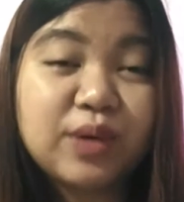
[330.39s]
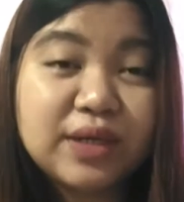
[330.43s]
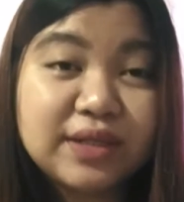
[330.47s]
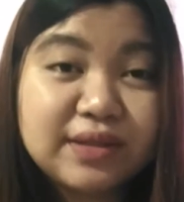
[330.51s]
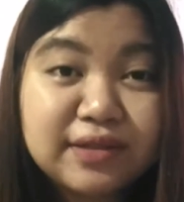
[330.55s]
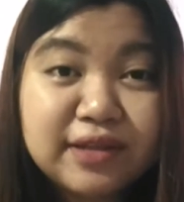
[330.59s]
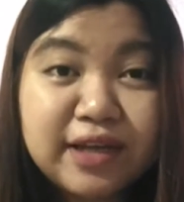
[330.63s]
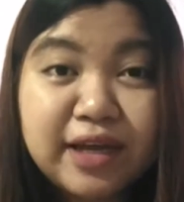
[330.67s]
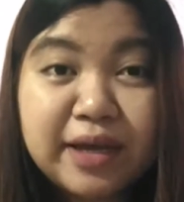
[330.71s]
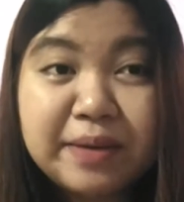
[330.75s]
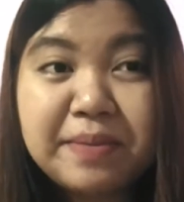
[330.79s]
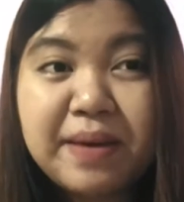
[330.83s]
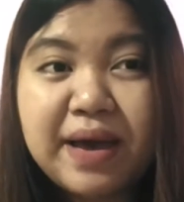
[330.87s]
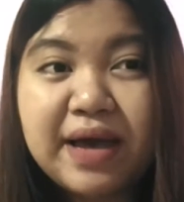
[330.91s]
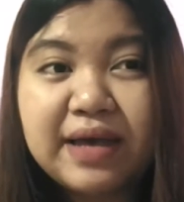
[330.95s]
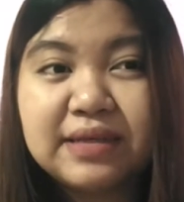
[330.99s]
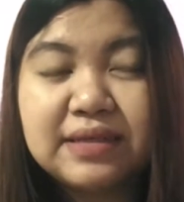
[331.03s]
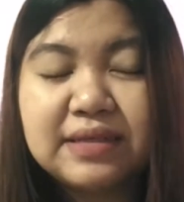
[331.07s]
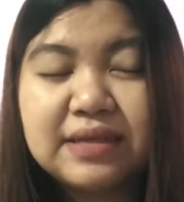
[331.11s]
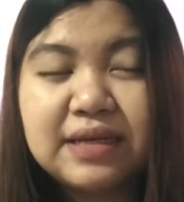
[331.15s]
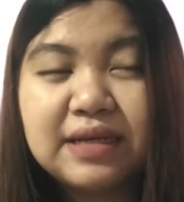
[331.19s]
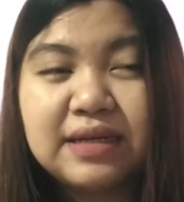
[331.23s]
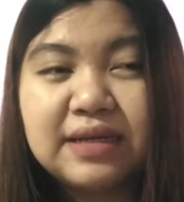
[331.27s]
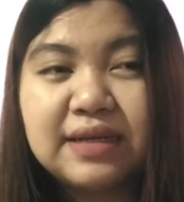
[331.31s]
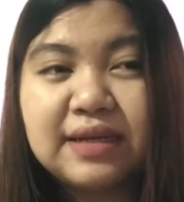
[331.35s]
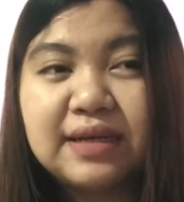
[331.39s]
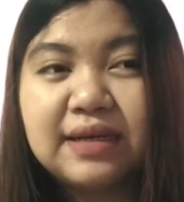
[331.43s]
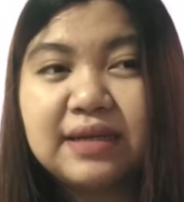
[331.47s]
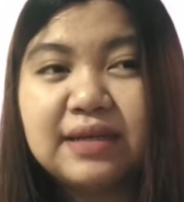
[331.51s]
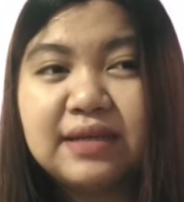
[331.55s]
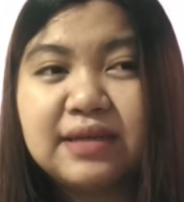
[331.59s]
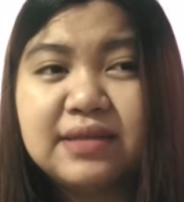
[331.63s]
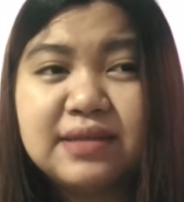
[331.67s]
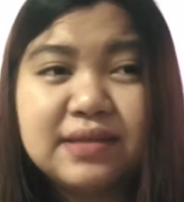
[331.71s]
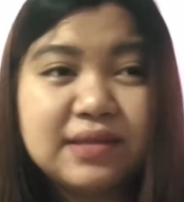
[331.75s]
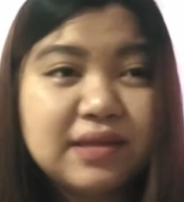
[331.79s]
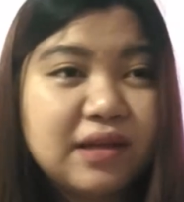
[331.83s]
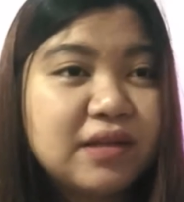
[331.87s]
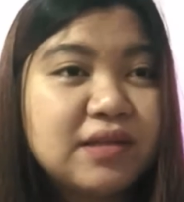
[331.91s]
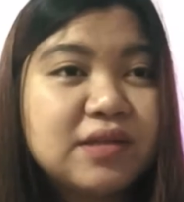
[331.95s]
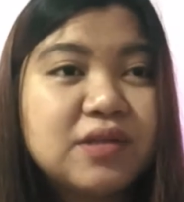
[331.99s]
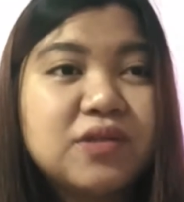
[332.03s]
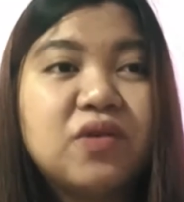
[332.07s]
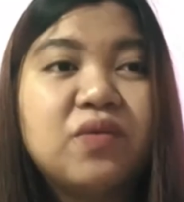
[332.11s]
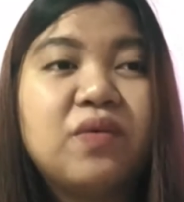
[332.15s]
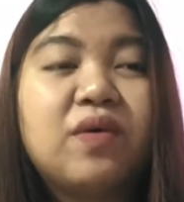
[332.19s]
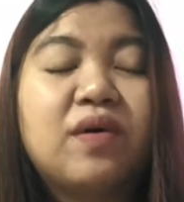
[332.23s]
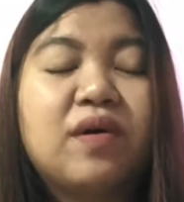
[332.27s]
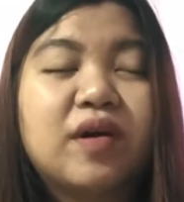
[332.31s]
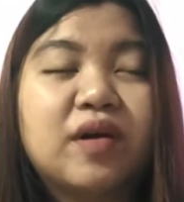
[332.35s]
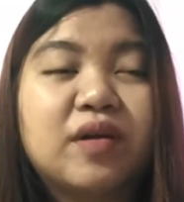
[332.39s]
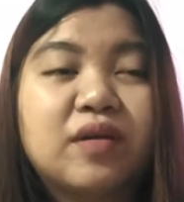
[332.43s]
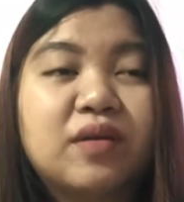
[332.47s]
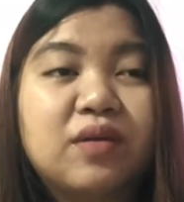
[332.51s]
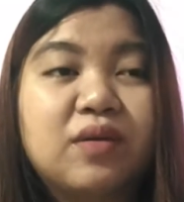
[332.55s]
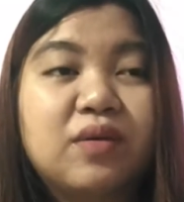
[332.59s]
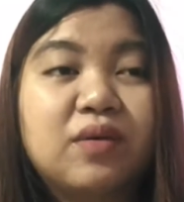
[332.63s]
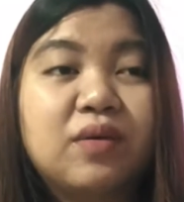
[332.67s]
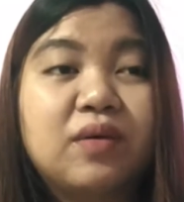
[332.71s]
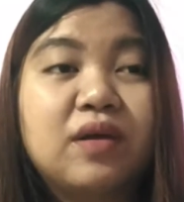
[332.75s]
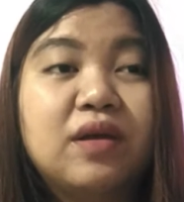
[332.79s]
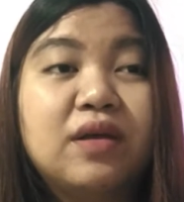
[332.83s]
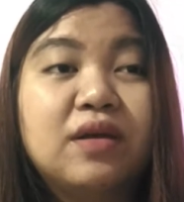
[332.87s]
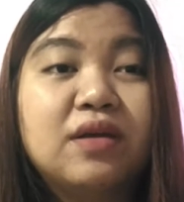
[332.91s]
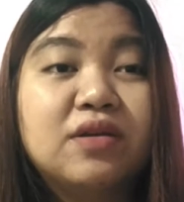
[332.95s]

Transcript: one-time asset, and it's not so hard to